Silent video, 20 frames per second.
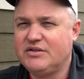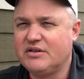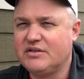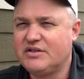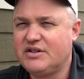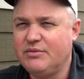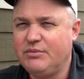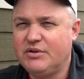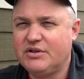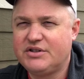of
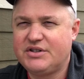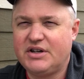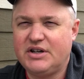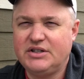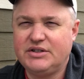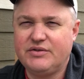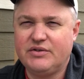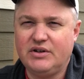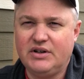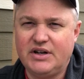similar
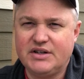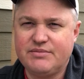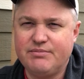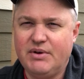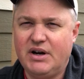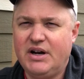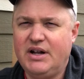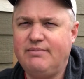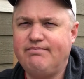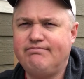size for less
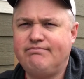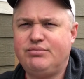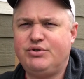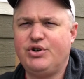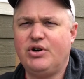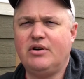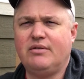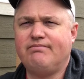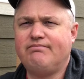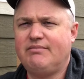money?
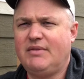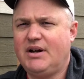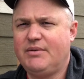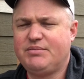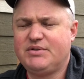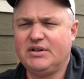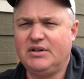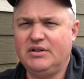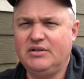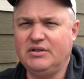Sure,
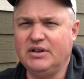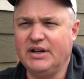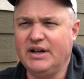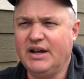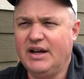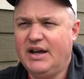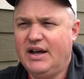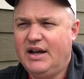absolutely.